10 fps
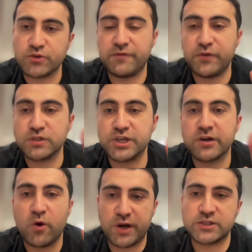if your
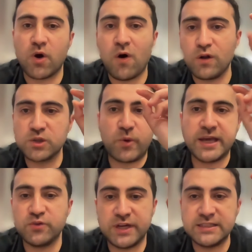zirconia is all the way
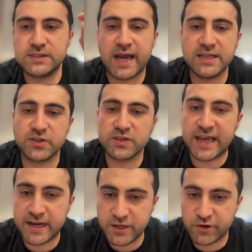to the incisal,
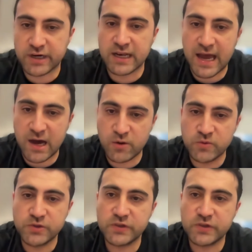then you're allowed